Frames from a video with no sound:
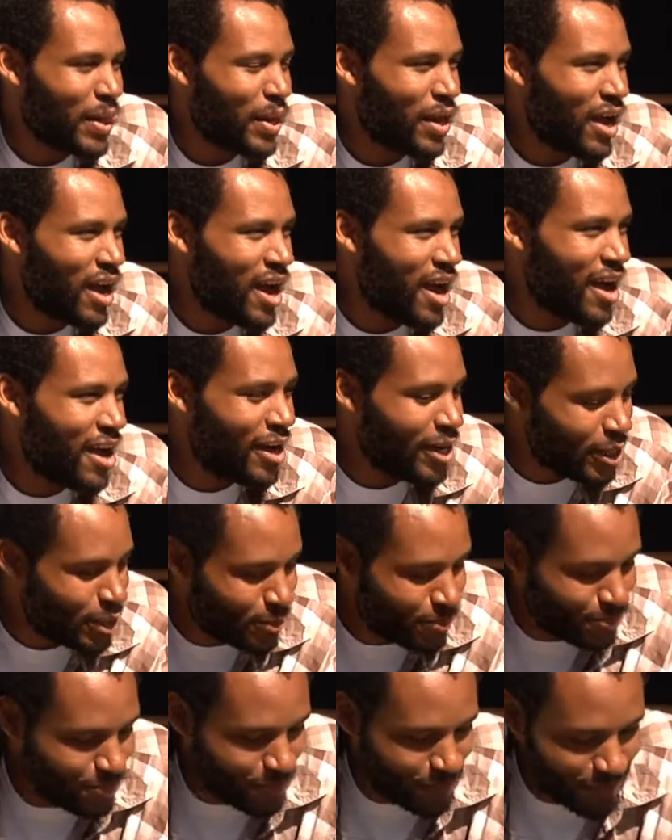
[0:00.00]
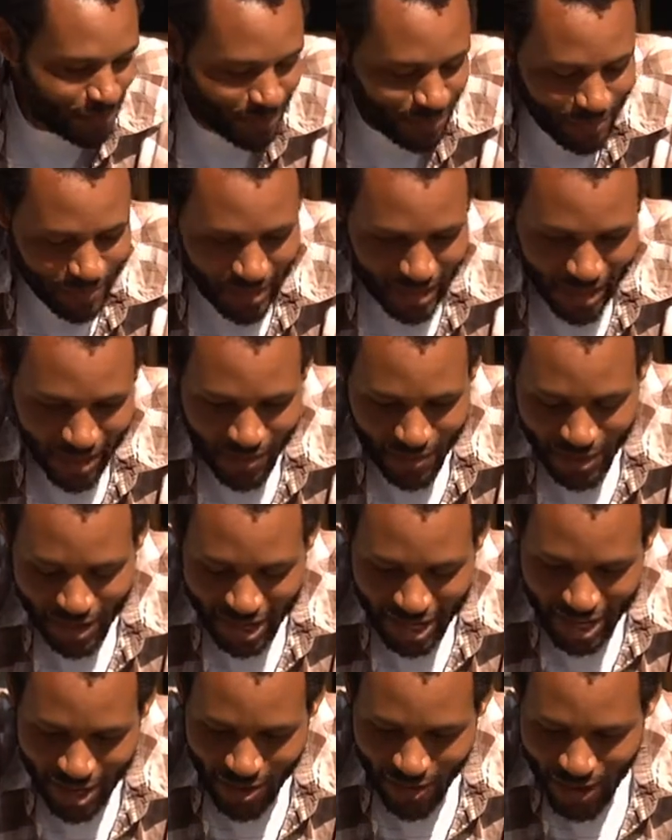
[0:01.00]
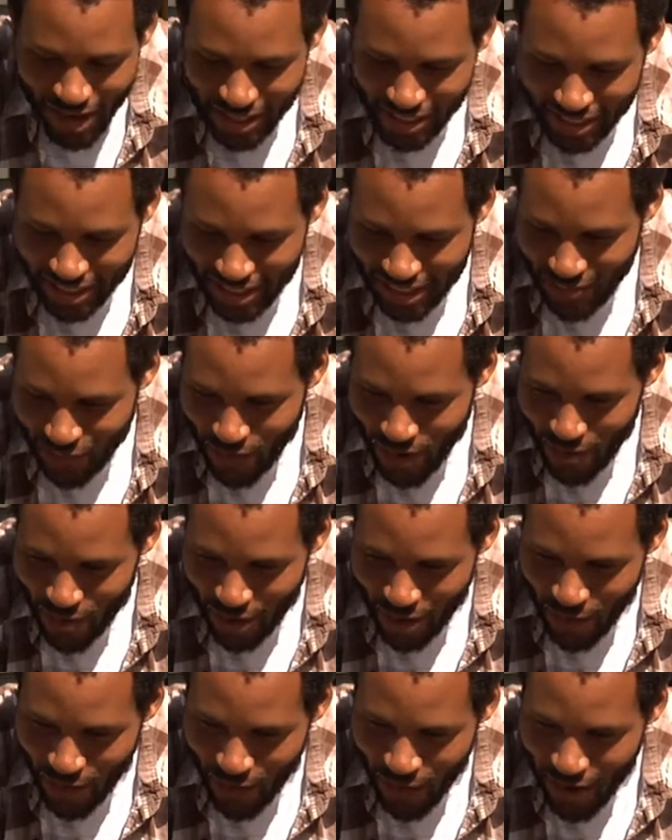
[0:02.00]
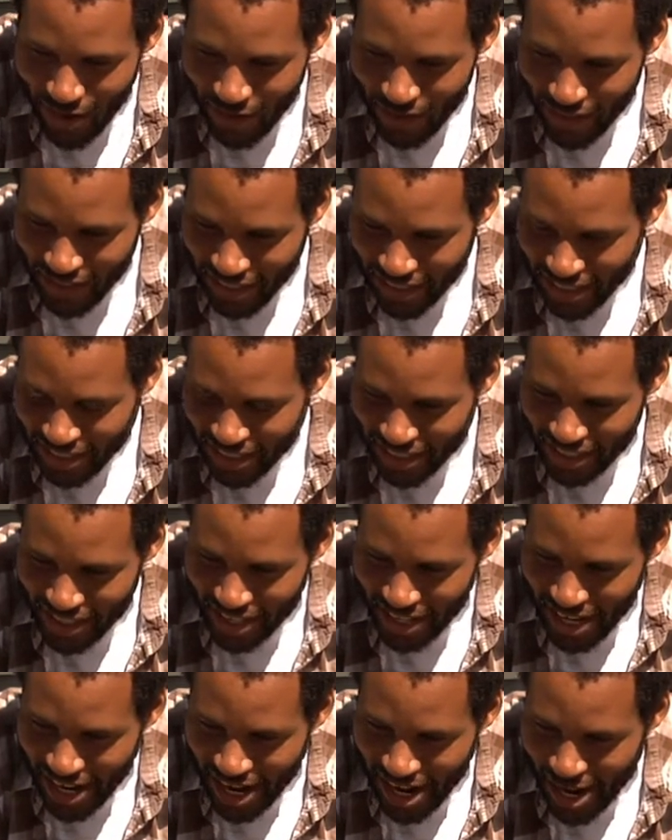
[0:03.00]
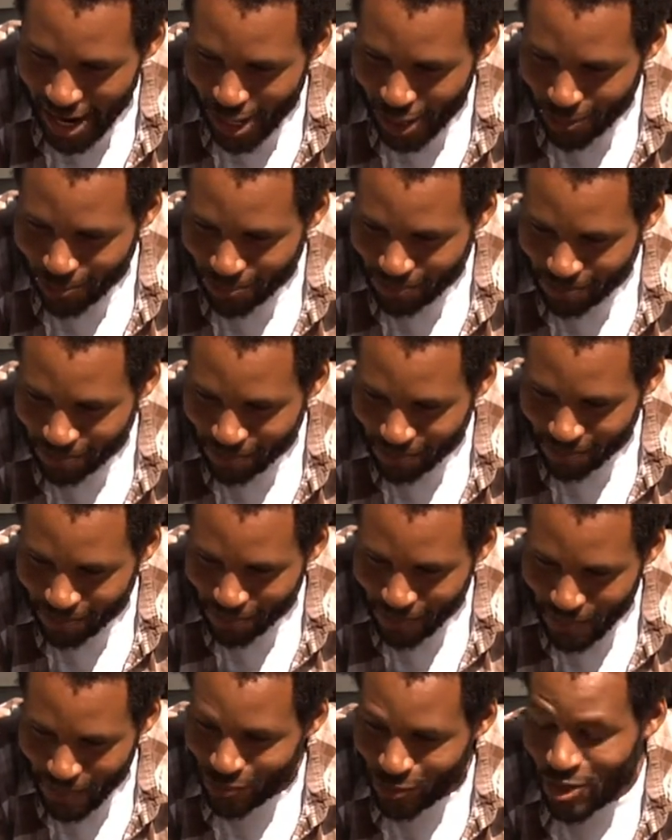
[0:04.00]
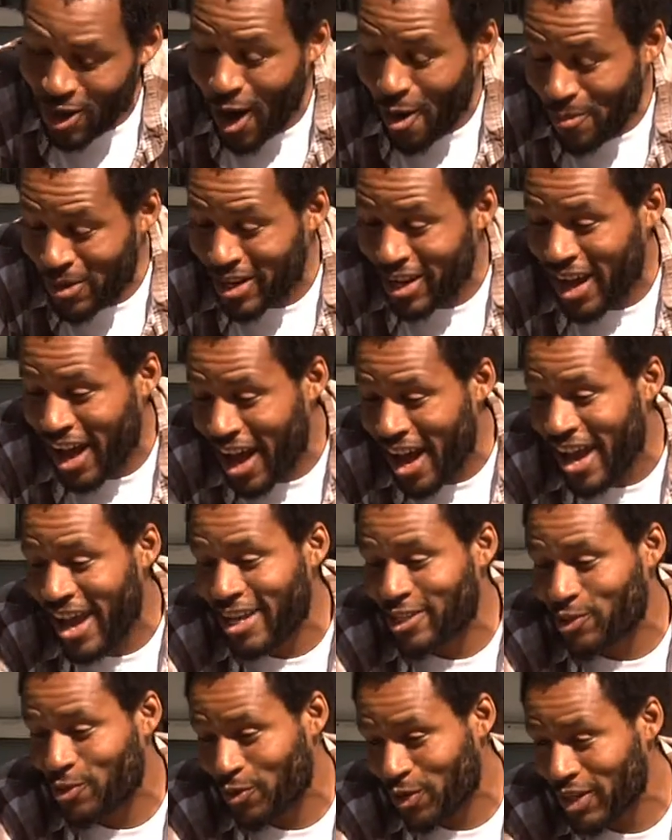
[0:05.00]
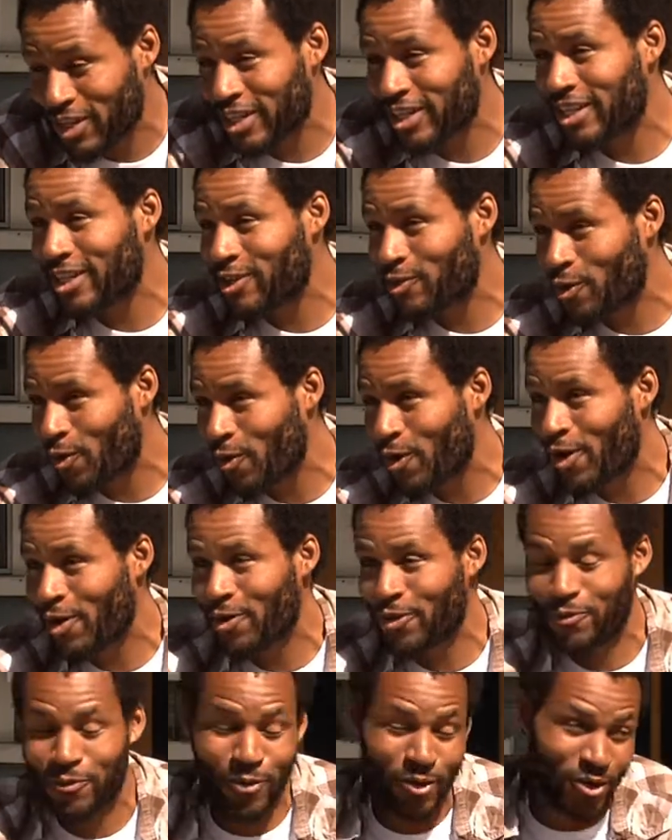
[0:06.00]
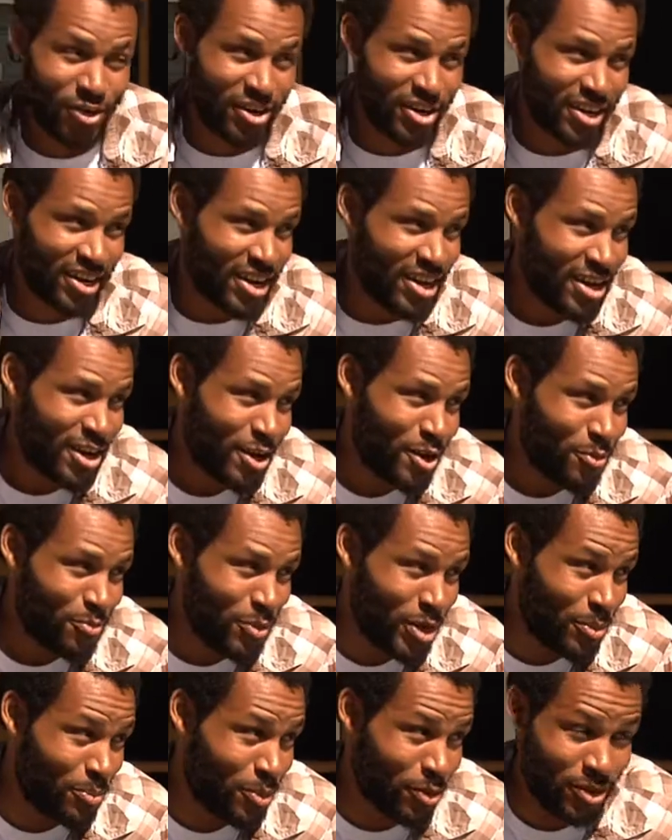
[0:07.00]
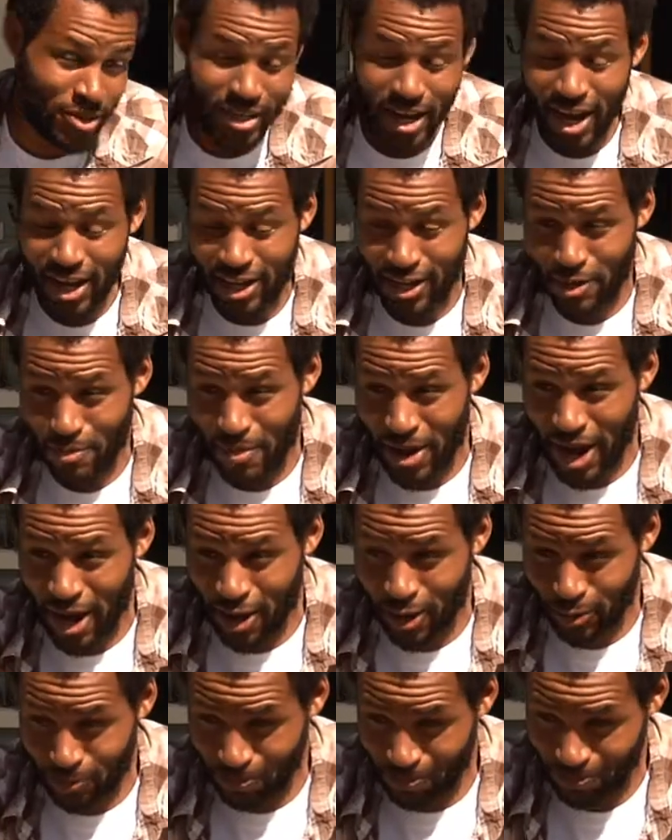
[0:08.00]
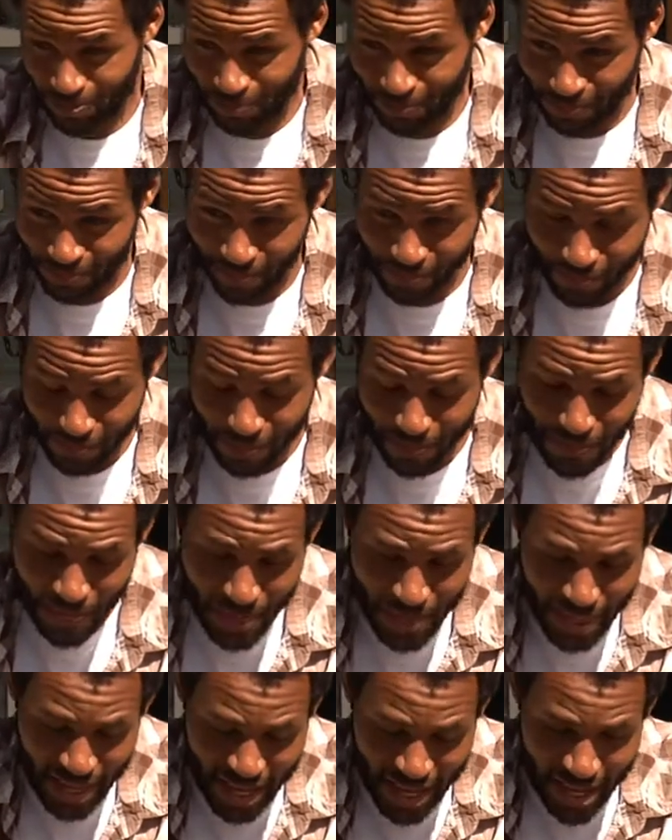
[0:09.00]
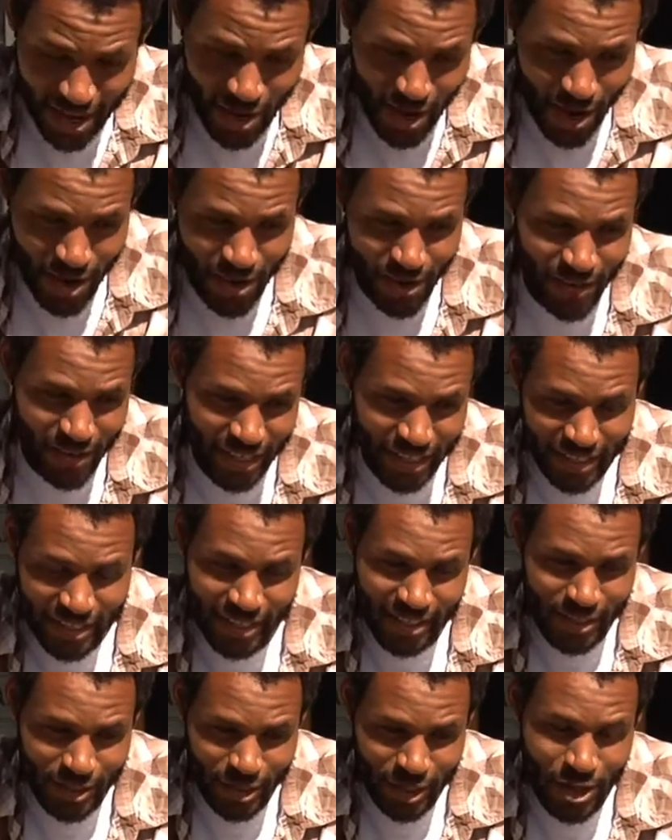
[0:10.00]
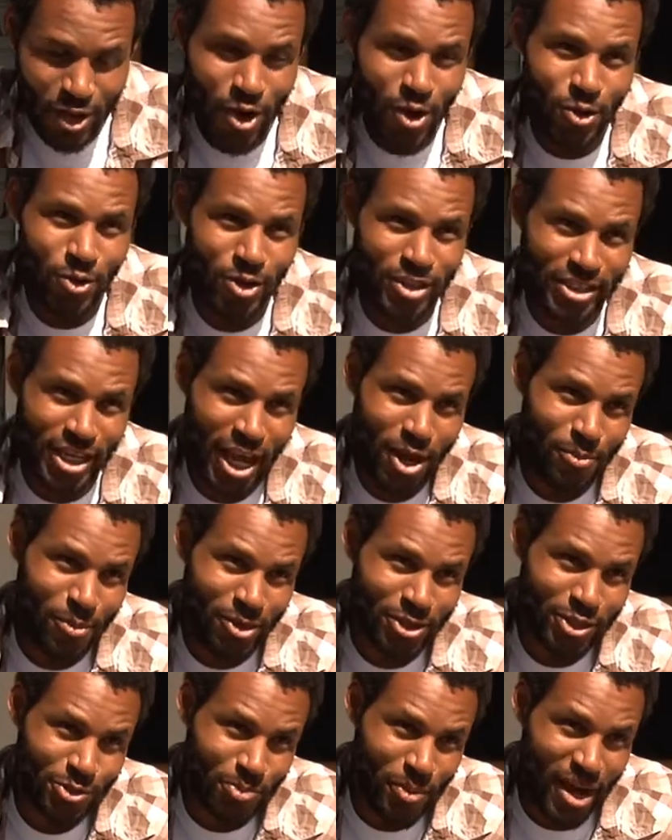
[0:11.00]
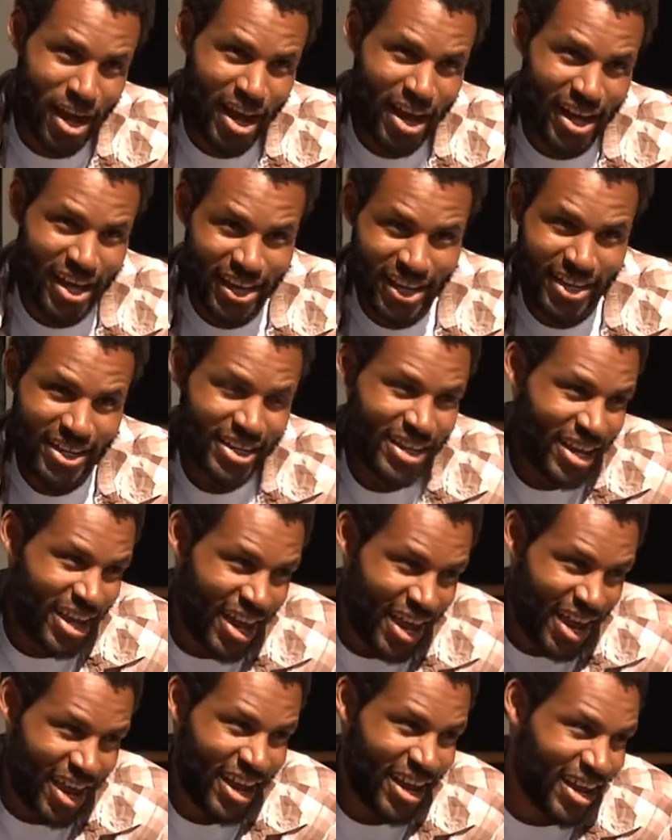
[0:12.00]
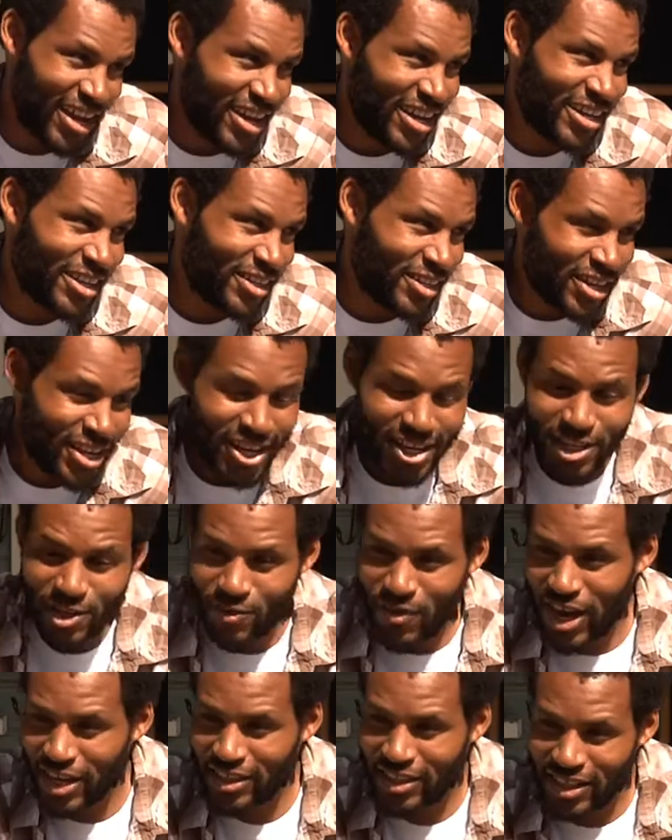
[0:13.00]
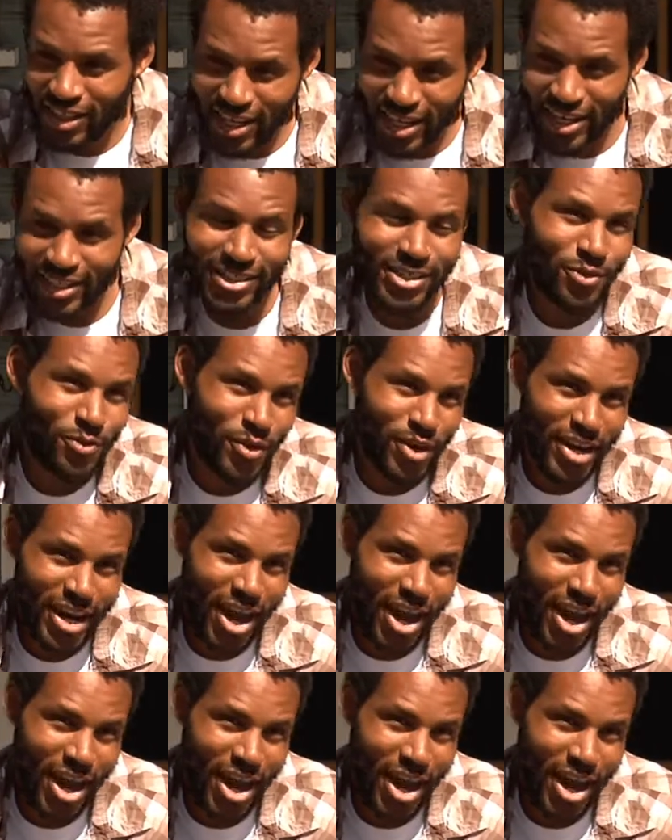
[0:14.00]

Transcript: Um, good question, favorite quote. Um, Salman Agah has a really good quote for people talking about, you know, you go to a skateboard spot and you've got the list of what